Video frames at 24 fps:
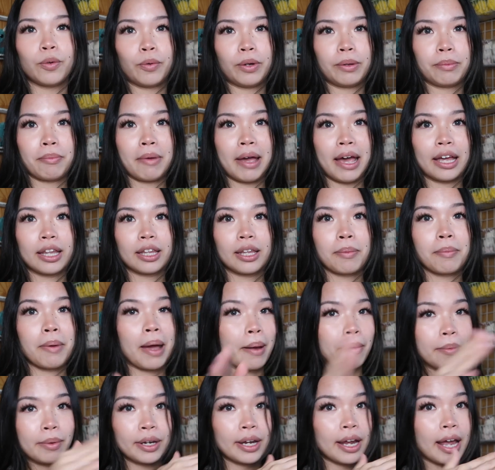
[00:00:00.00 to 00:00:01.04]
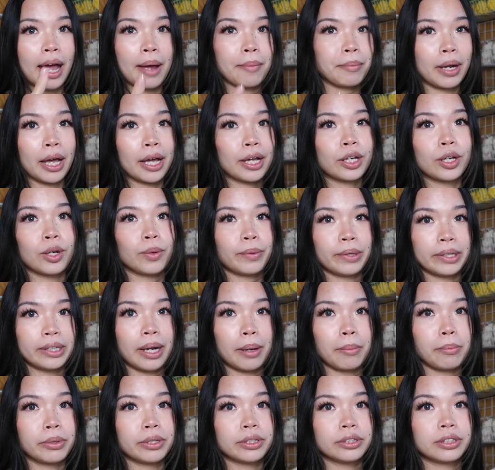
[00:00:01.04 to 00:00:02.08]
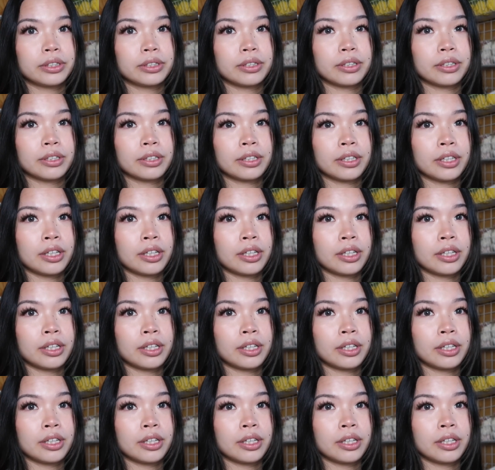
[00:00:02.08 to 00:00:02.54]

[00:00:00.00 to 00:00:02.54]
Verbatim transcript: good with math, but I'm, I'm not good with numbers.